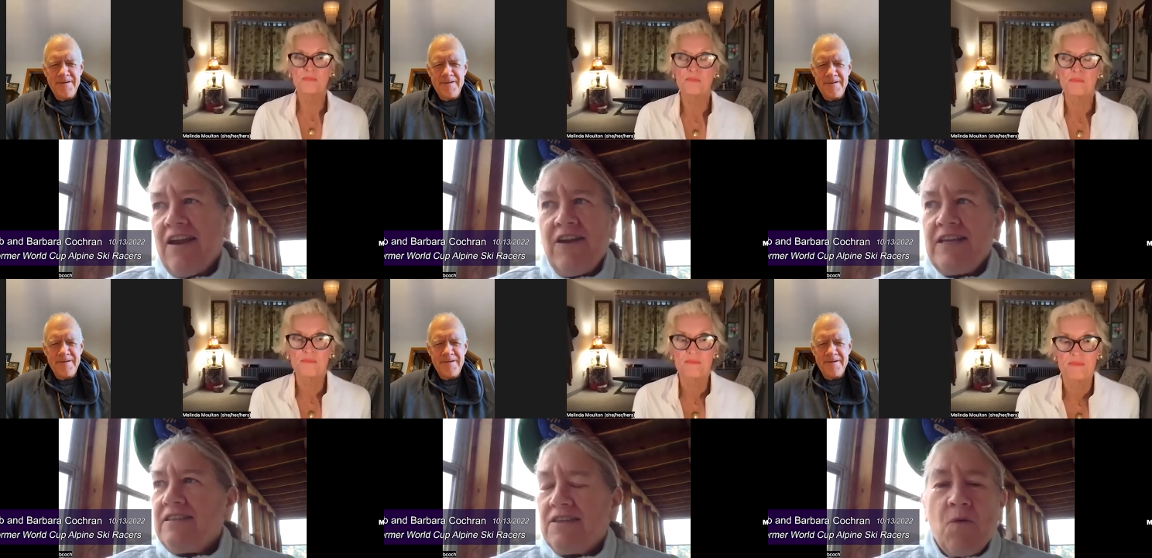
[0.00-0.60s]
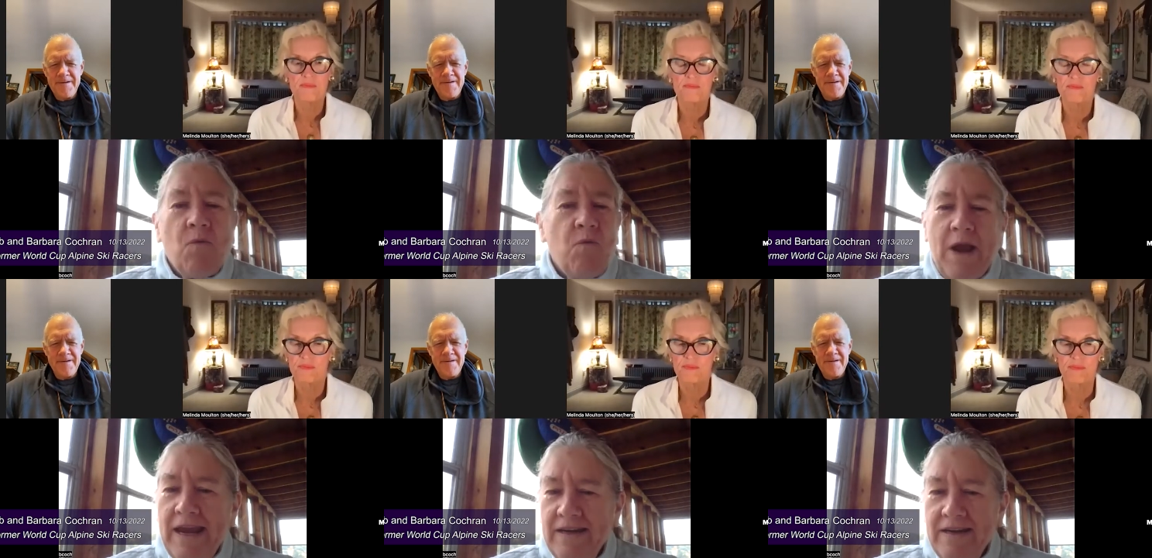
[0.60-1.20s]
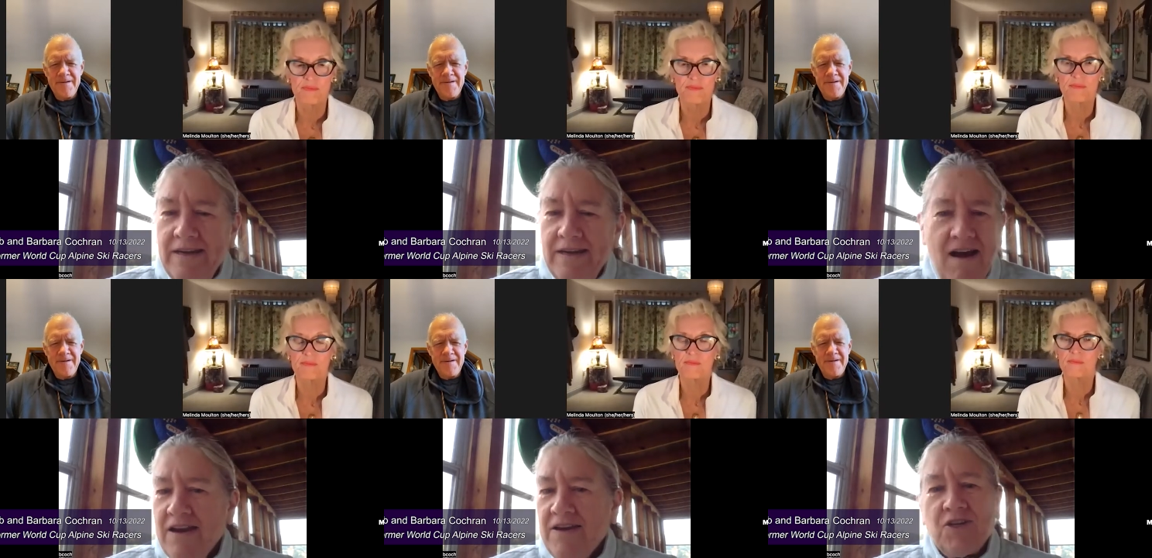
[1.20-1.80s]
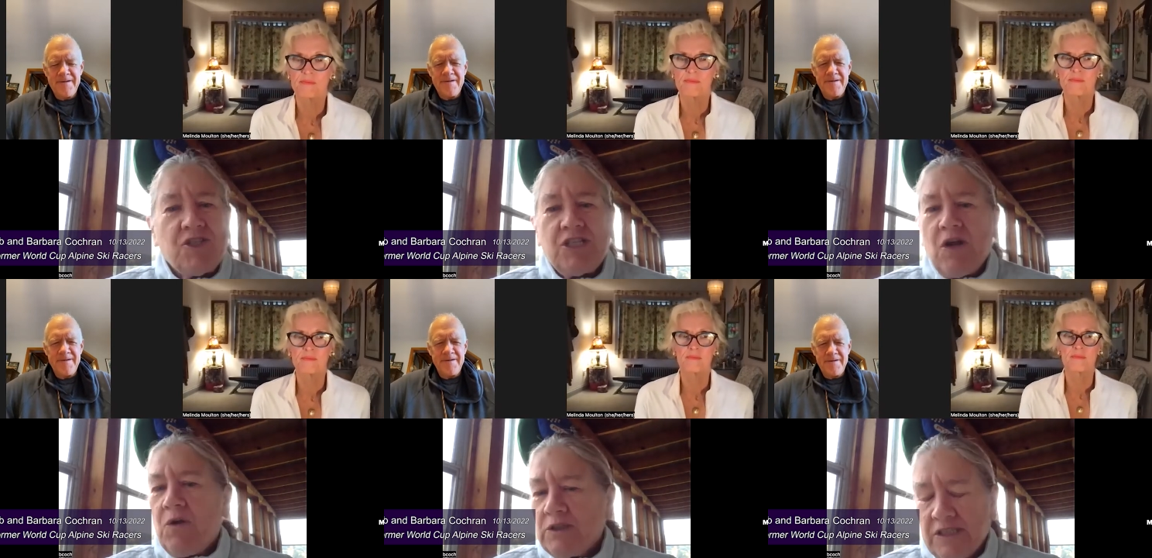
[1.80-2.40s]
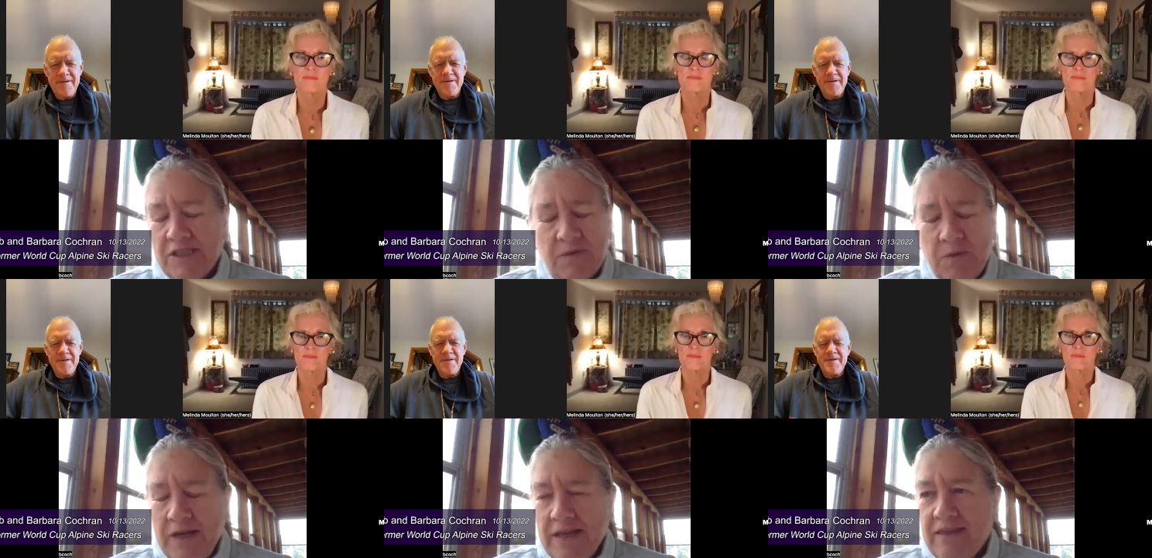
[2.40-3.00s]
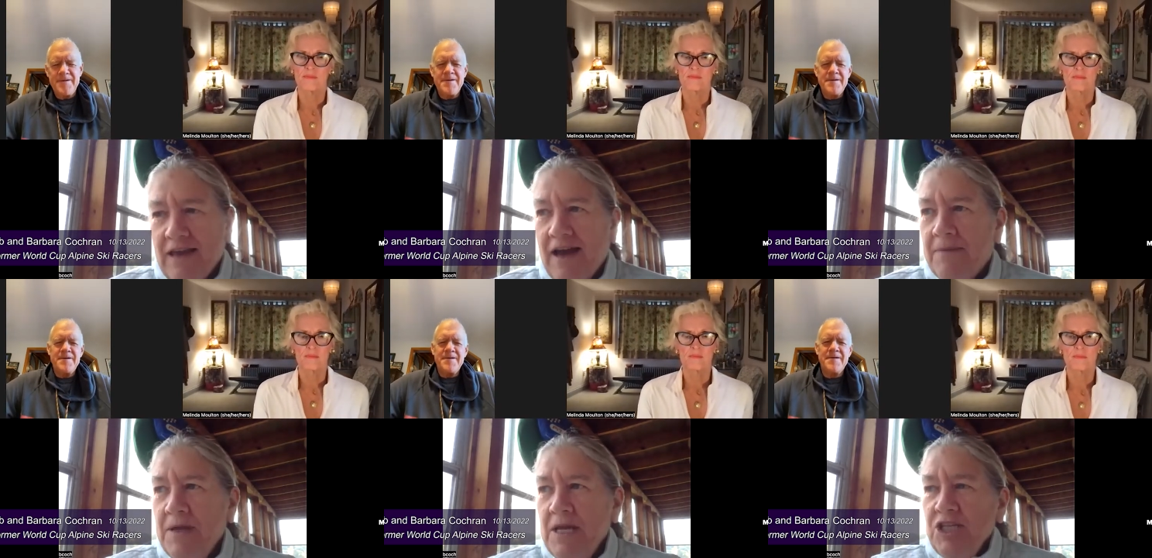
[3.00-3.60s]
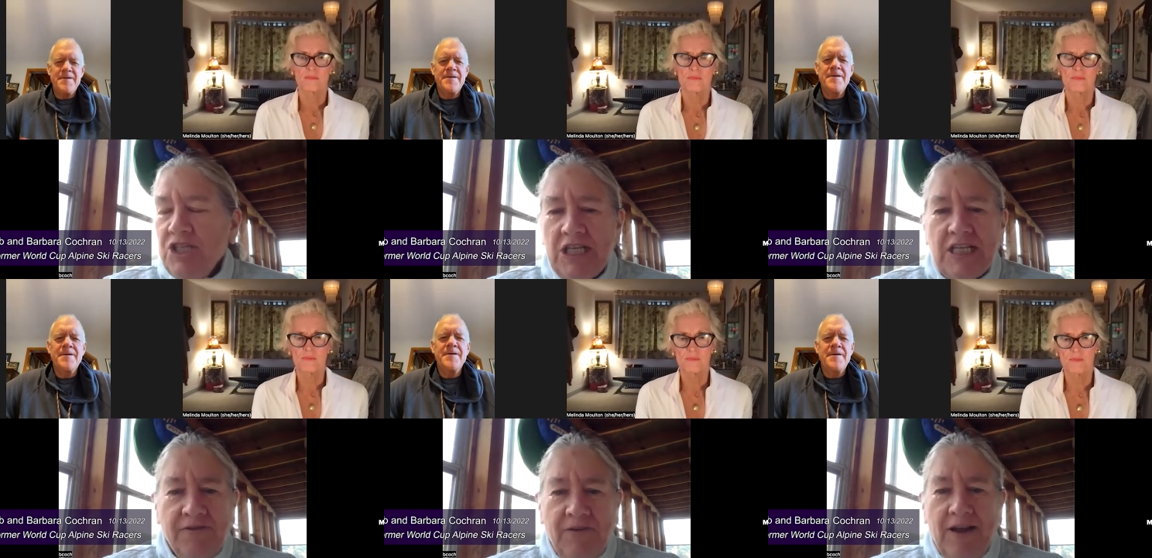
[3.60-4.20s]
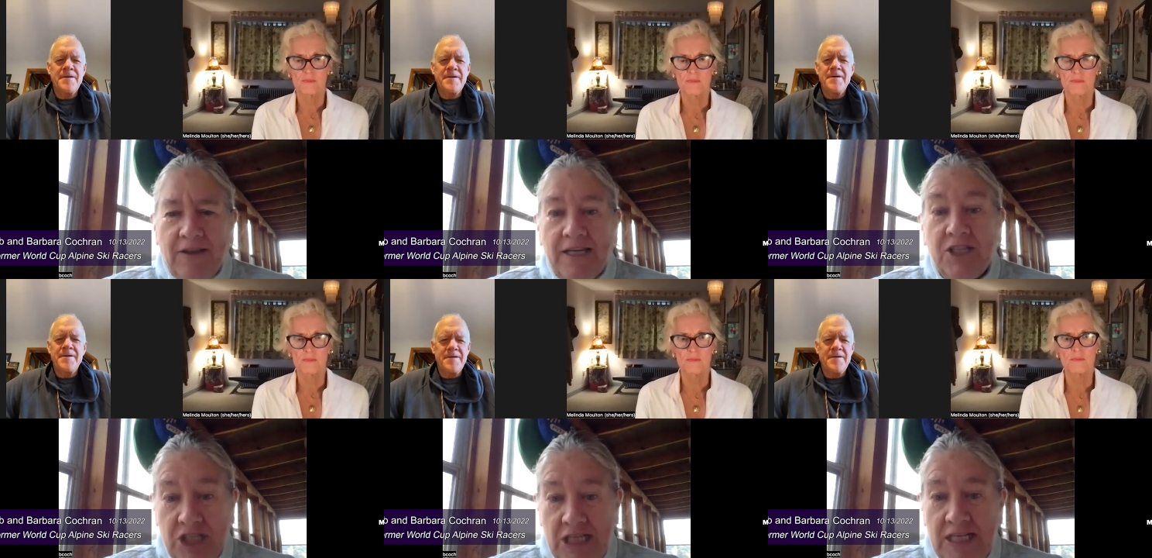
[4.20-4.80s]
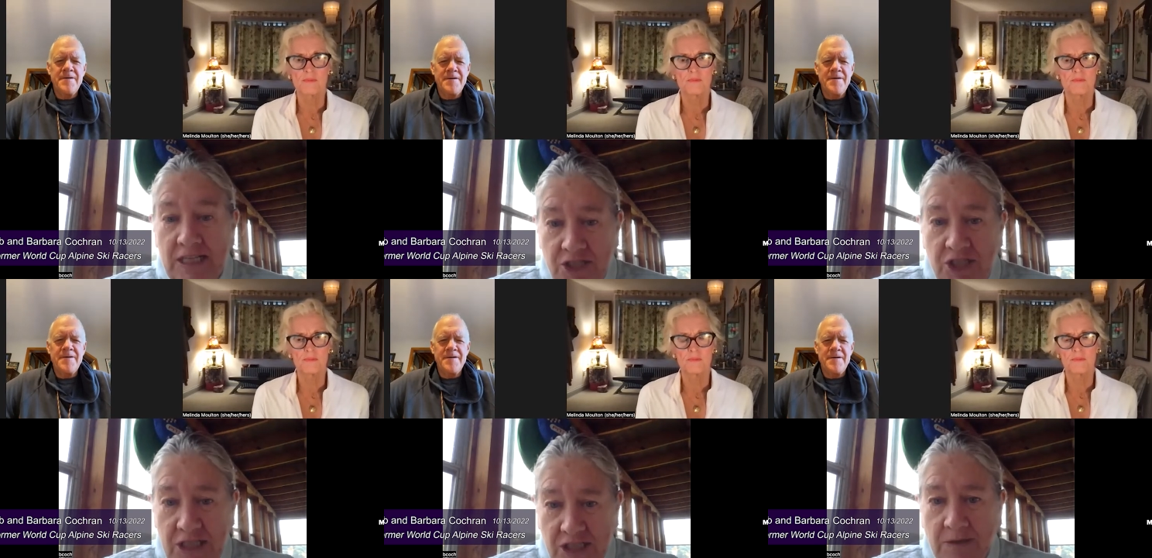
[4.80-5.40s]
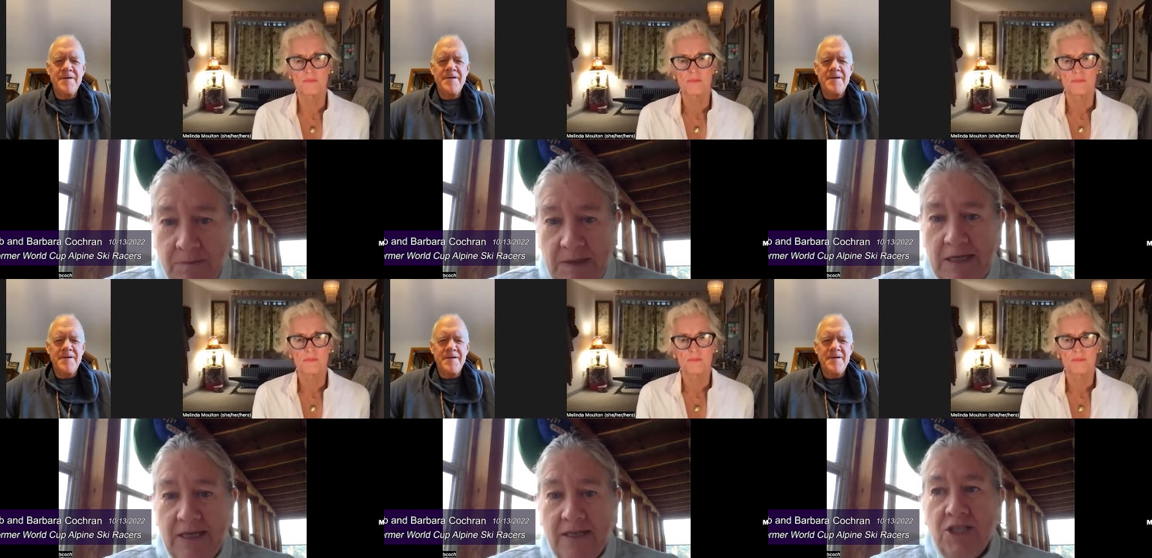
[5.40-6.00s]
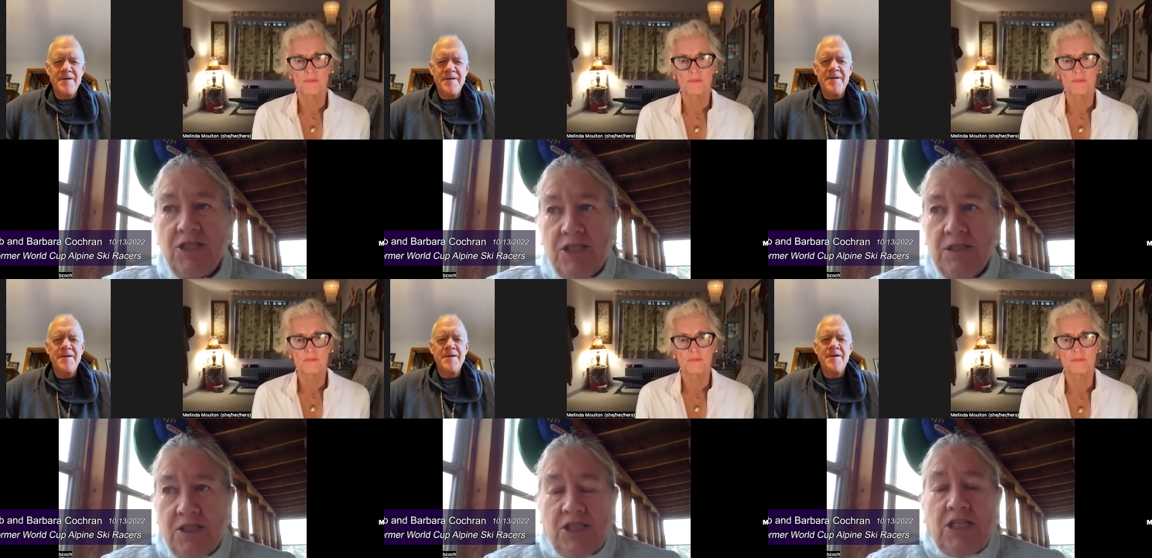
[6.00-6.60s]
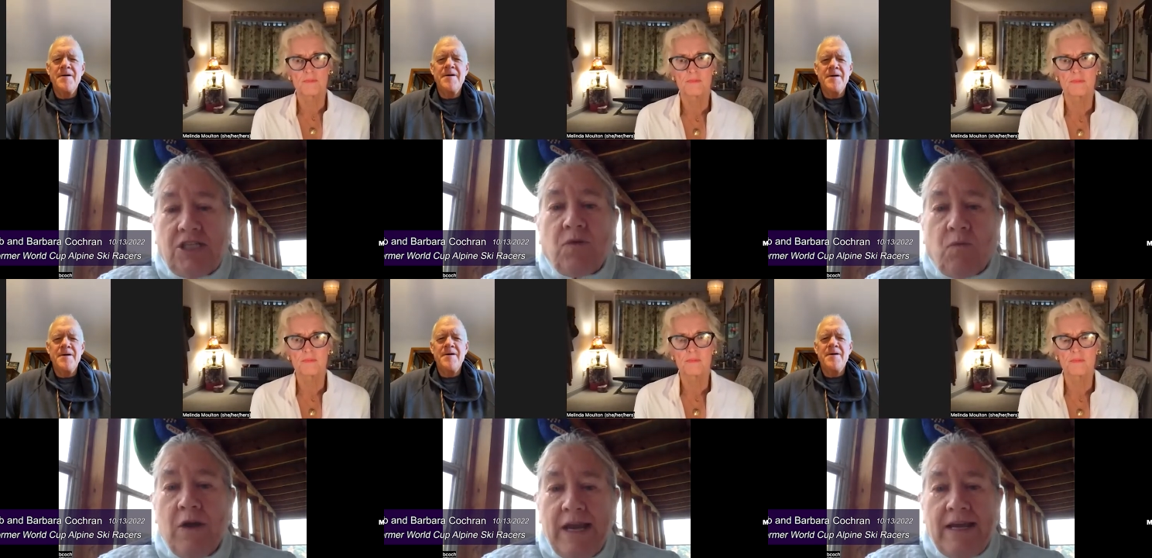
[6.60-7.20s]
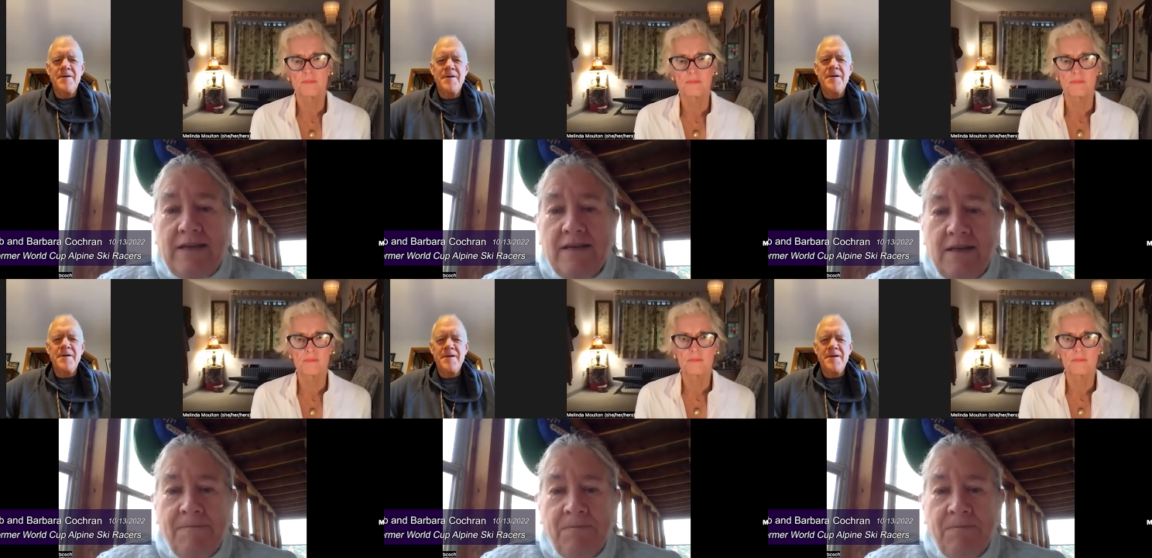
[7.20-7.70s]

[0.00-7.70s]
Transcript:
Speaker 1: carried the weight on her shoulders with um, she just felt like she she should be she should win